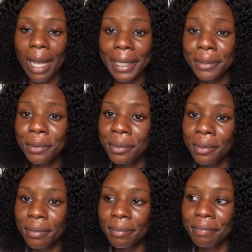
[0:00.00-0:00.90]
I
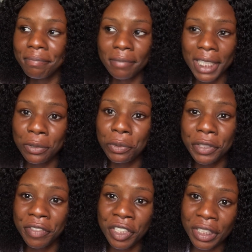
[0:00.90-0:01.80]
don't know
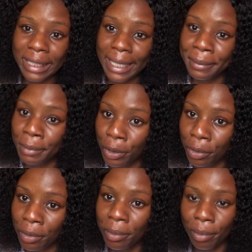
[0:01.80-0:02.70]
if they cheated me,
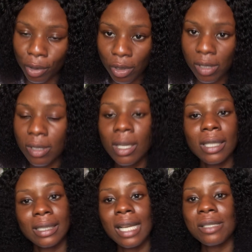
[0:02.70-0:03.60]
but
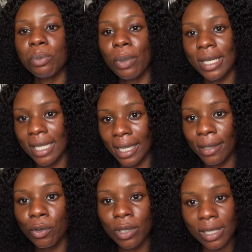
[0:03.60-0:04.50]
that's the price I
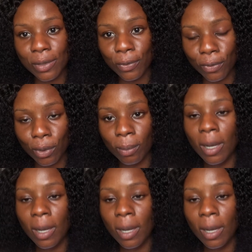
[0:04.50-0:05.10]
got it for.